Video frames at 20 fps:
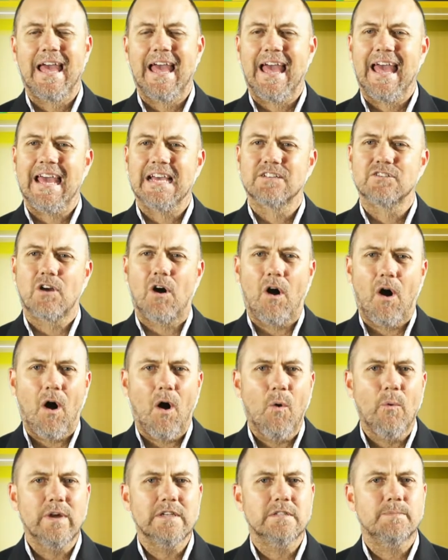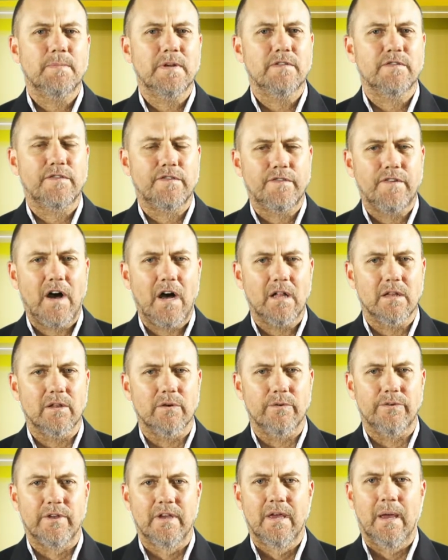has always been followed
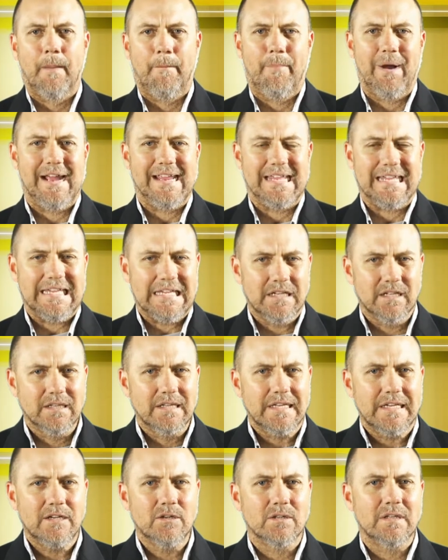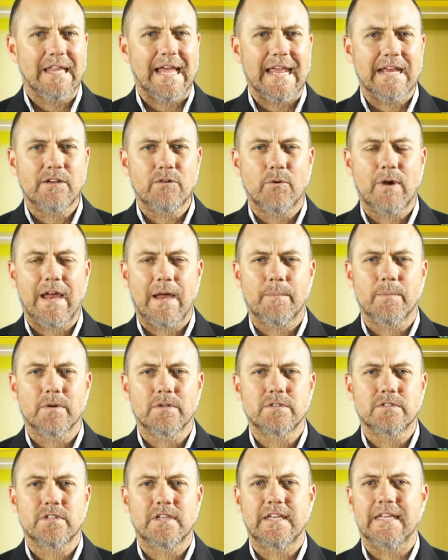by illegal land
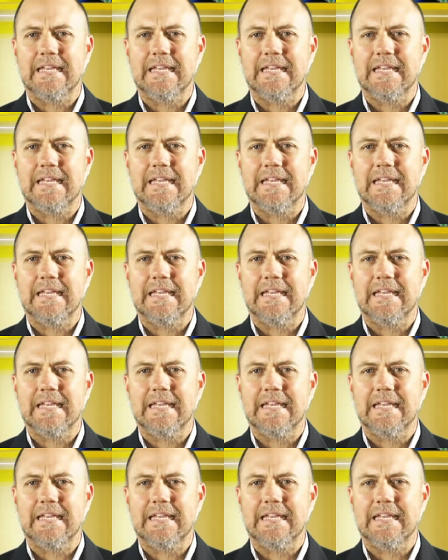grabbers,